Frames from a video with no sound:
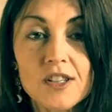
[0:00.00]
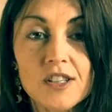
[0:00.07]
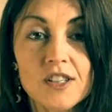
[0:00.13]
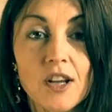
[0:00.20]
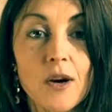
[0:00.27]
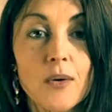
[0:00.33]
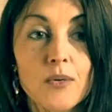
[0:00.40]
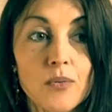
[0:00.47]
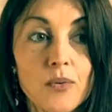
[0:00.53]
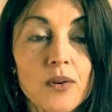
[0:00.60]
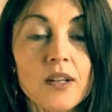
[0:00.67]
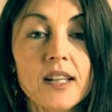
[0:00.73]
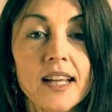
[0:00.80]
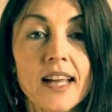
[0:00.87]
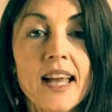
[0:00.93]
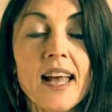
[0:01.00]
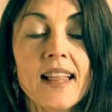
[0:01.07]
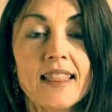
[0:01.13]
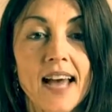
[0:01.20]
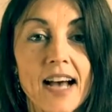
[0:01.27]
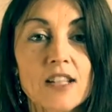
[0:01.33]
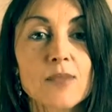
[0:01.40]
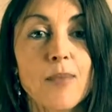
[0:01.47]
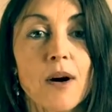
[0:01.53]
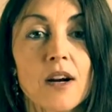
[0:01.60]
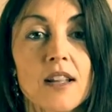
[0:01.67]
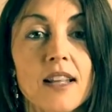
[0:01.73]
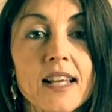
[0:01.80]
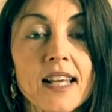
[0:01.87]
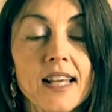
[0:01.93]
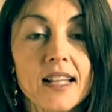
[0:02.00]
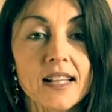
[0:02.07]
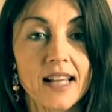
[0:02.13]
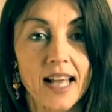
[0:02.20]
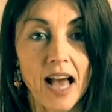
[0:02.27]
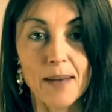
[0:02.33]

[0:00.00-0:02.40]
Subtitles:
So really, that's part of the healing.